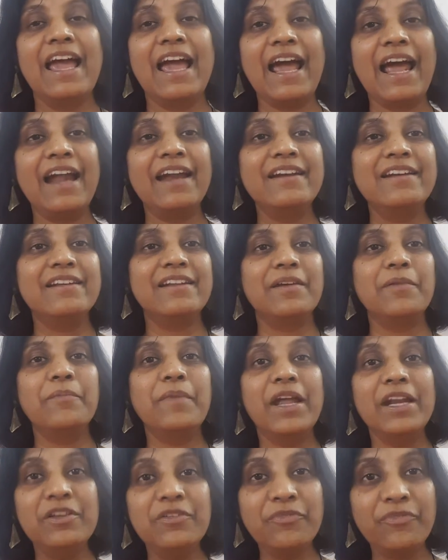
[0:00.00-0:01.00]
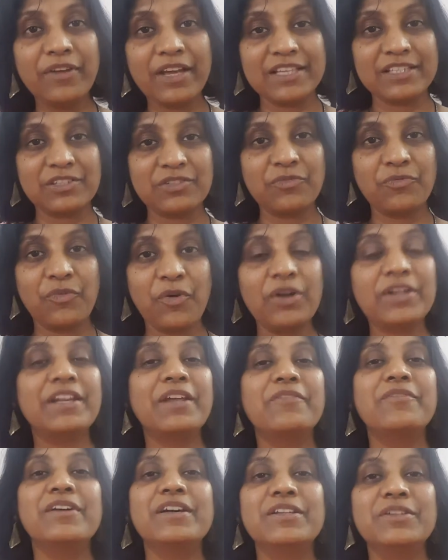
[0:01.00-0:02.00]
and manifest
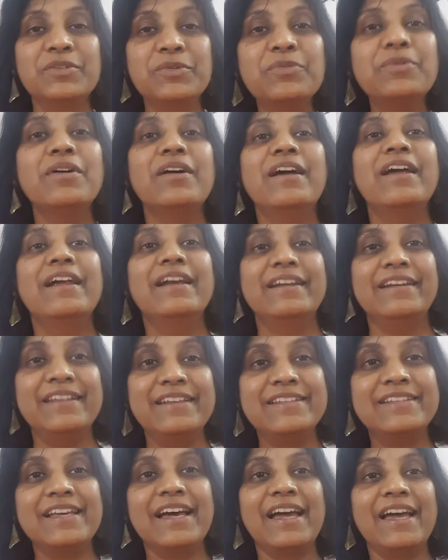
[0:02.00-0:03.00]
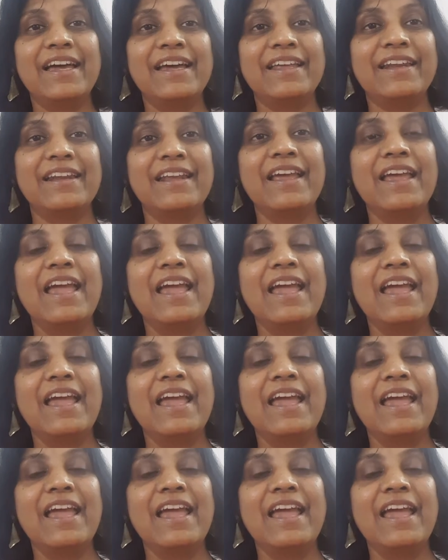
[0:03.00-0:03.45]
whatever you desire.